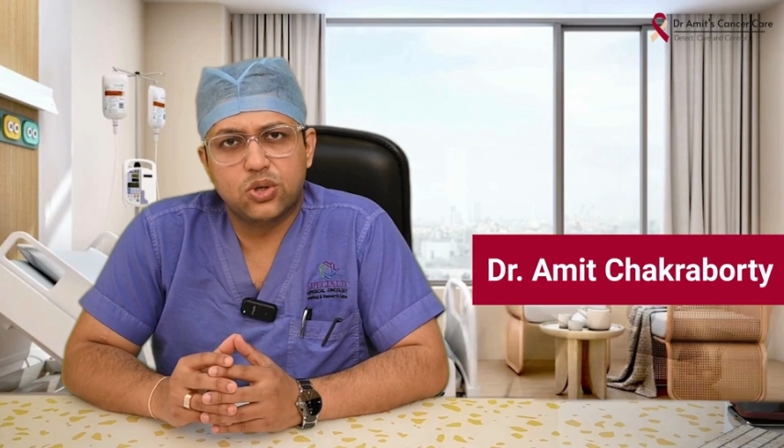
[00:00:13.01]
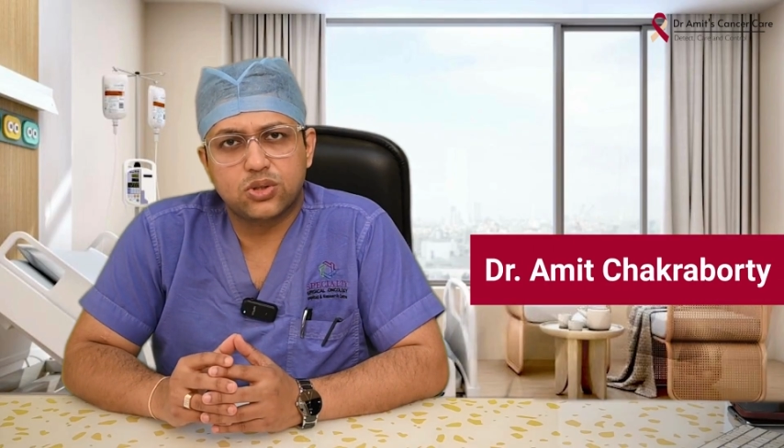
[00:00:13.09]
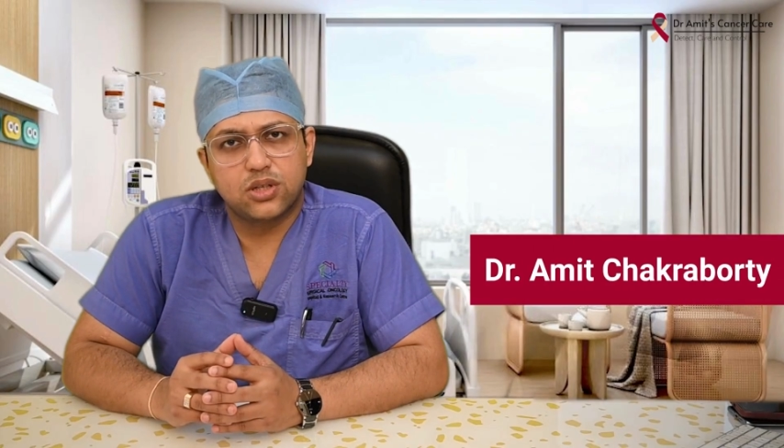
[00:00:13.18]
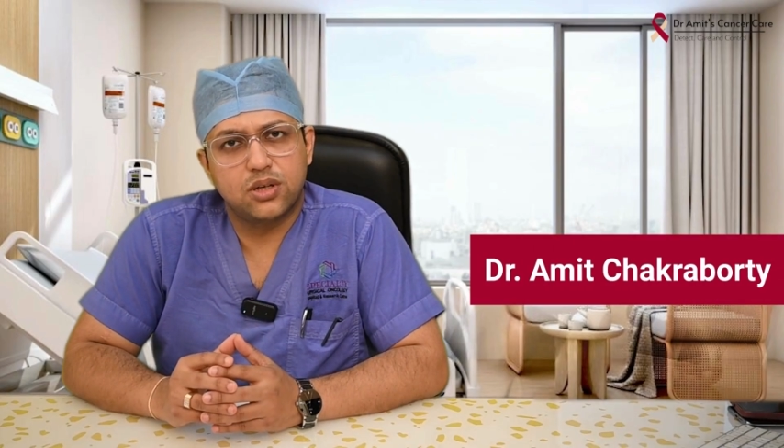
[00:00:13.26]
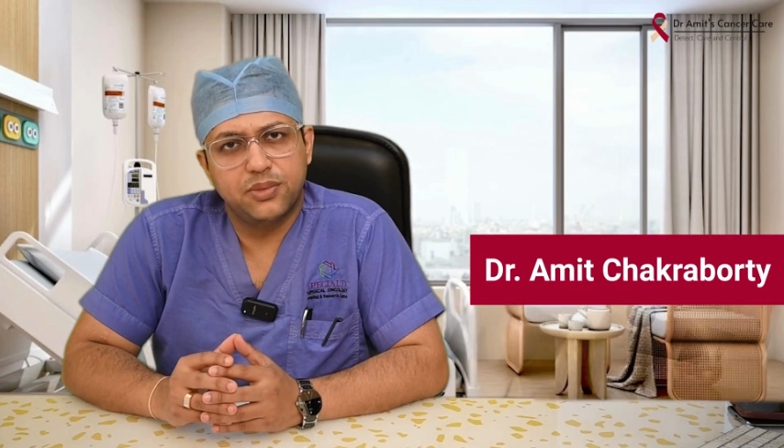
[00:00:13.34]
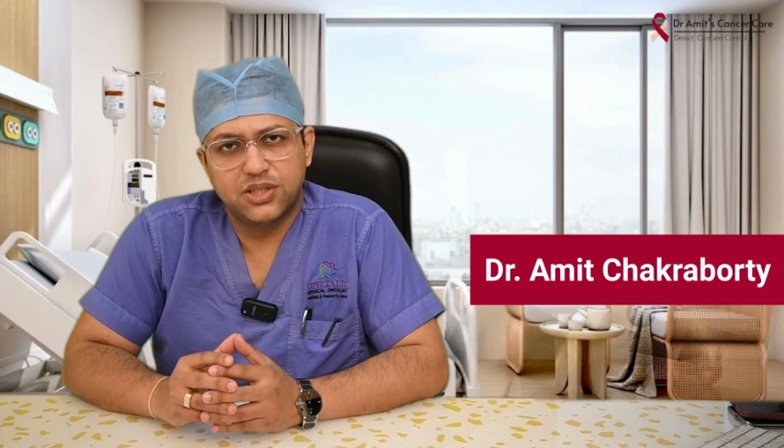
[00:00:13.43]

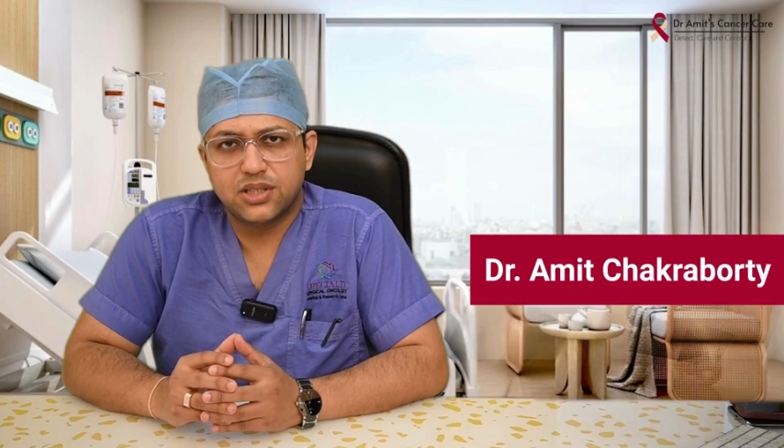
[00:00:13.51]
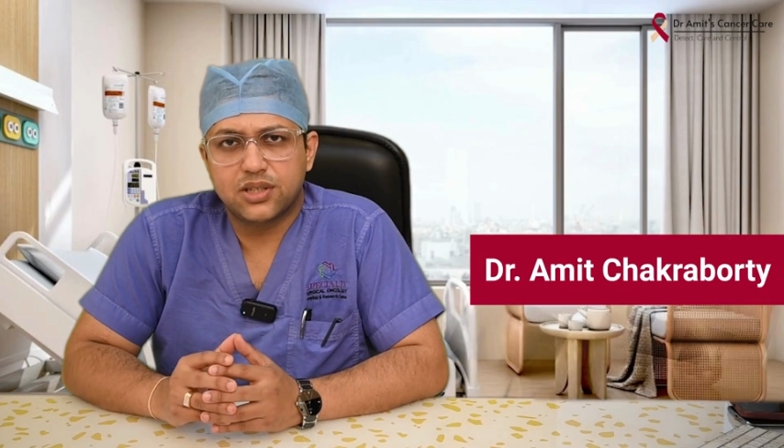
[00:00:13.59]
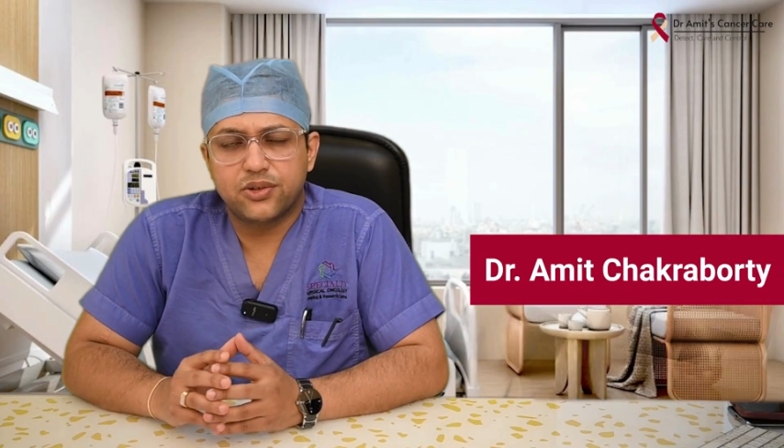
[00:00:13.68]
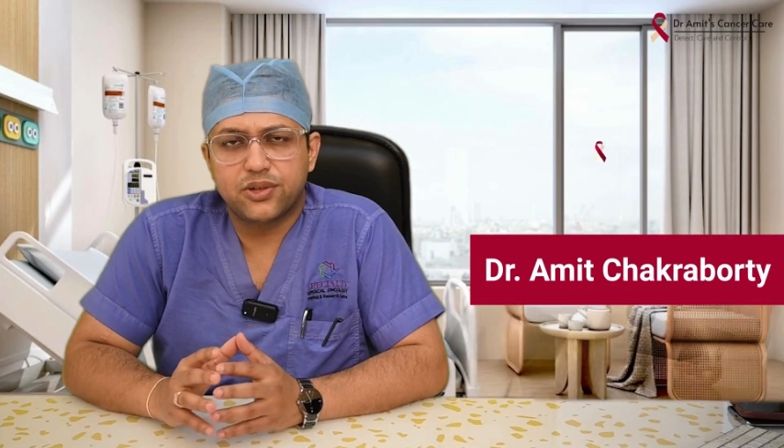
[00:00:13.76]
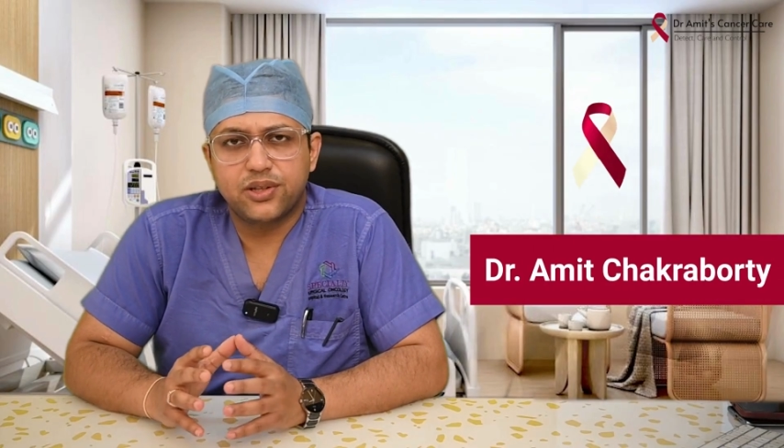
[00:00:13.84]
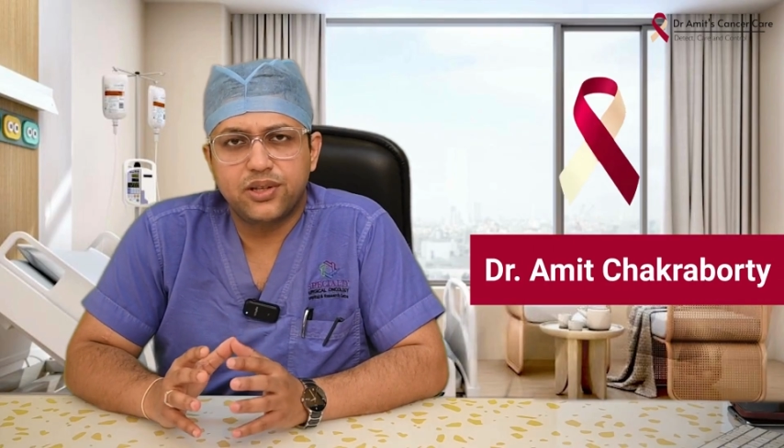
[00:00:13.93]
Dr. Amit
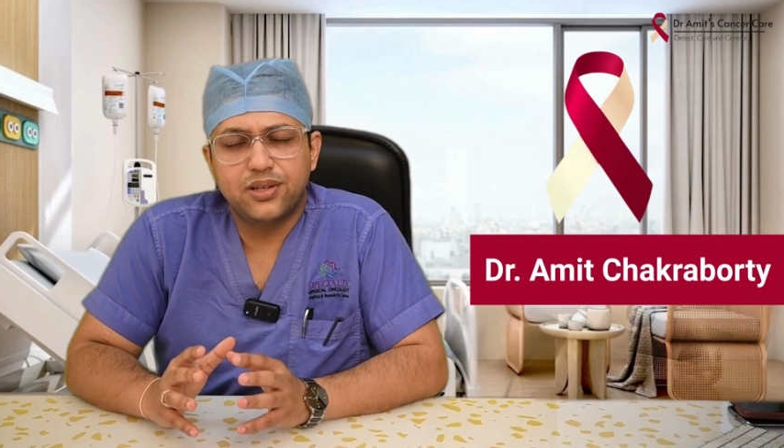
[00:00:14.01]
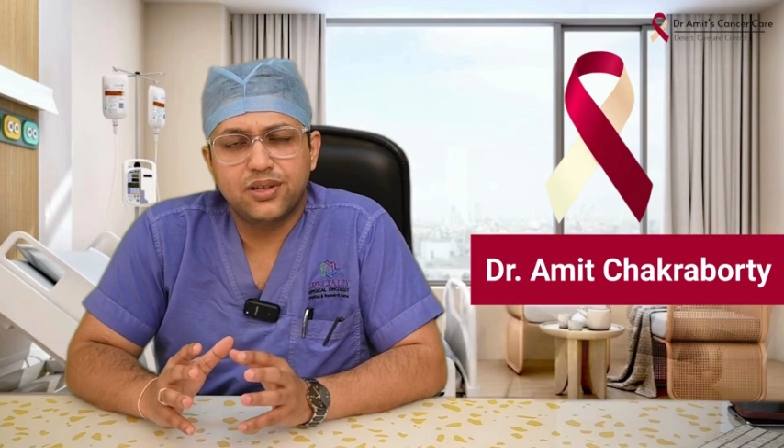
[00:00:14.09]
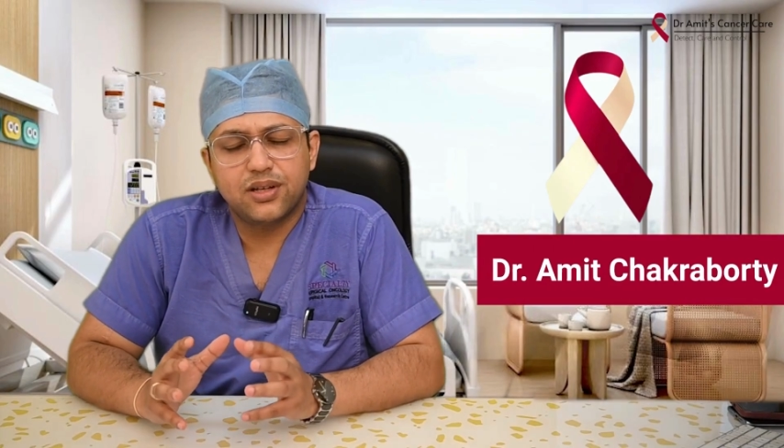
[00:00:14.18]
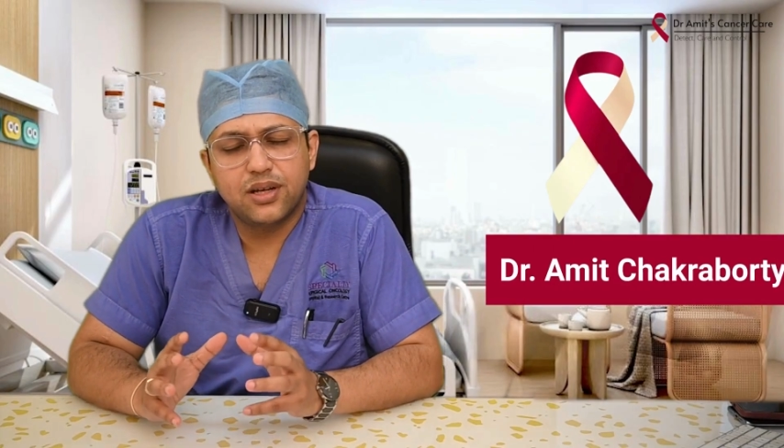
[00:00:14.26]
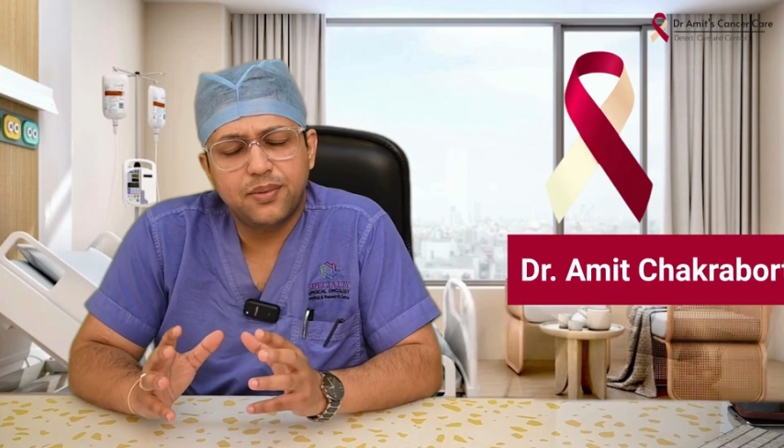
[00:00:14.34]
Chakraborty.